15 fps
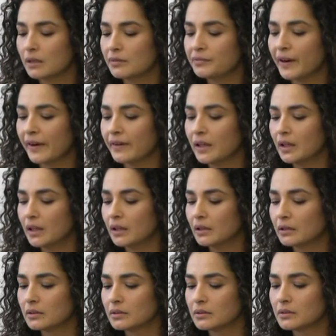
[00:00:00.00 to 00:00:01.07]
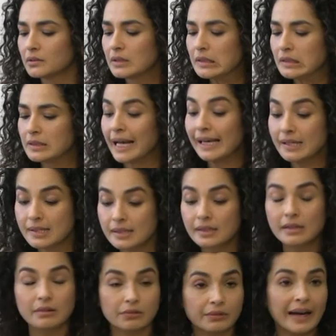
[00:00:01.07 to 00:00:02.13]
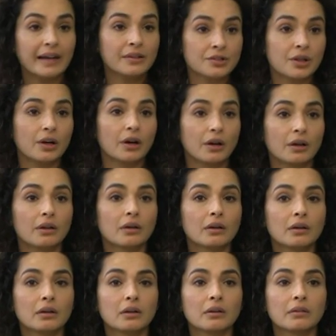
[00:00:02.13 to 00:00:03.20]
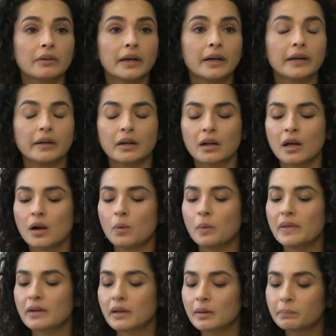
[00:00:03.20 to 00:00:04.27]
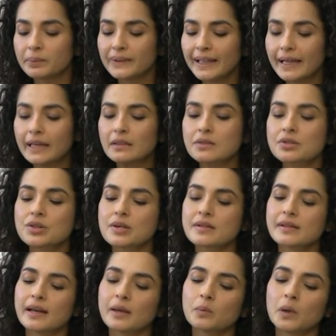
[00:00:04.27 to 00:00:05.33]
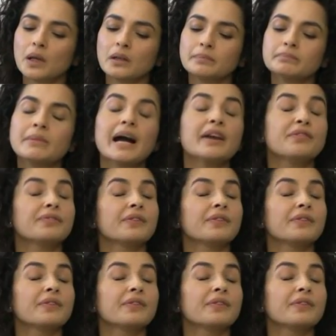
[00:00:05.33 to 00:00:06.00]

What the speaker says: very nicely threatened her, right, with a complaint, she said, well, my